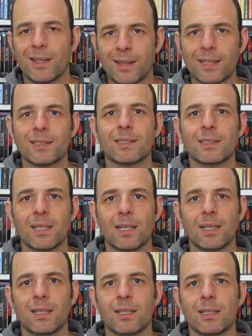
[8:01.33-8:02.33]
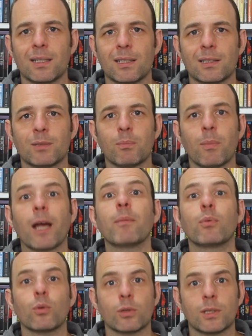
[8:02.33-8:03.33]
This is my
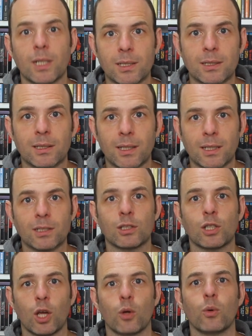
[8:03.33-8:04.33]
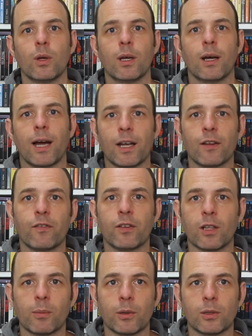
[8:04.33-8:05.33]
process, and this is how I
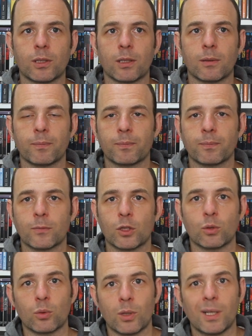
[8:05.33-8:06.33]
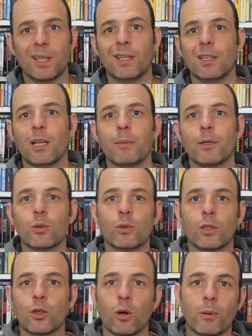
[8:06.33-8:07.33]
feel about it. So let me know
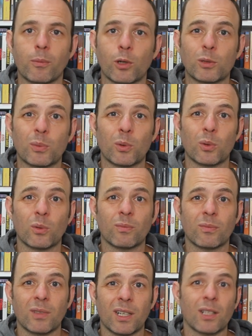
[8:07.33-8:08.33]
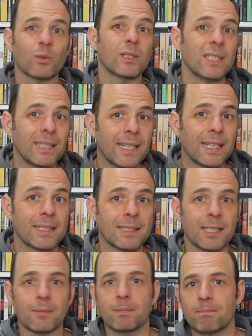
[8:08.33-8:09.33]
in the comment box below, I'll see you next
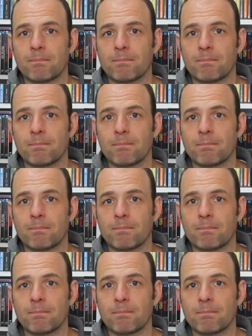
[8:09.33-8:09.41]
time.